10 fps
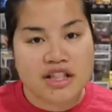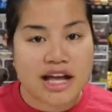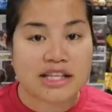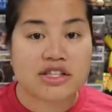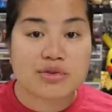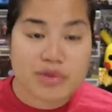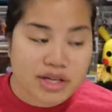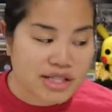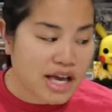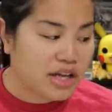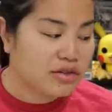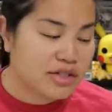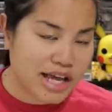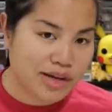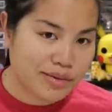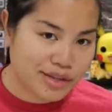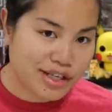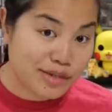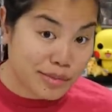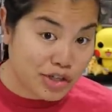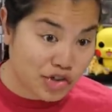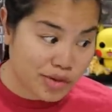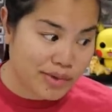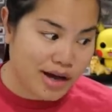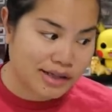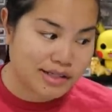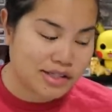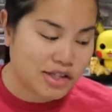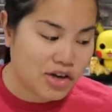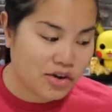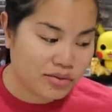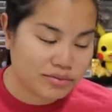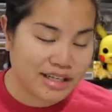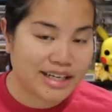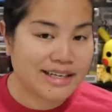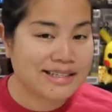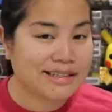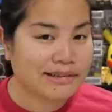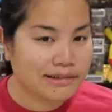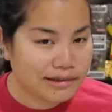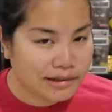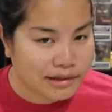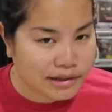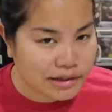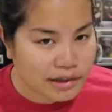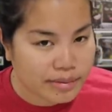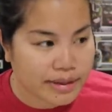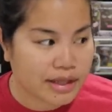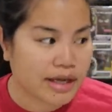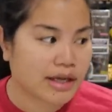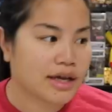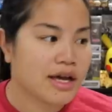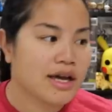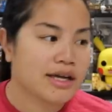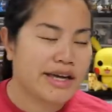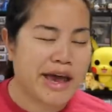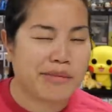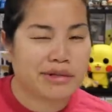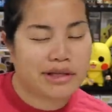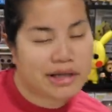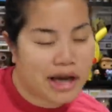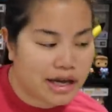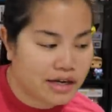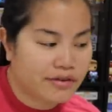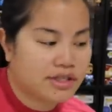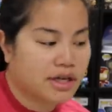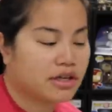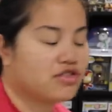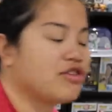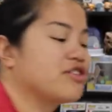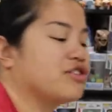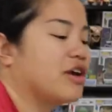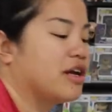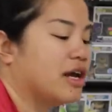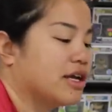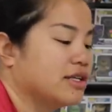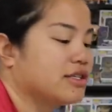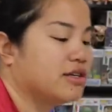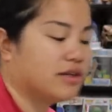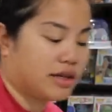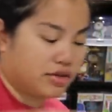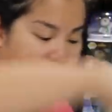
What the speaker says: that's the risk that you take with these mystery boxes, though. It is a little bit like gambling, kind of. It's like a treasure hunt. I consider it like a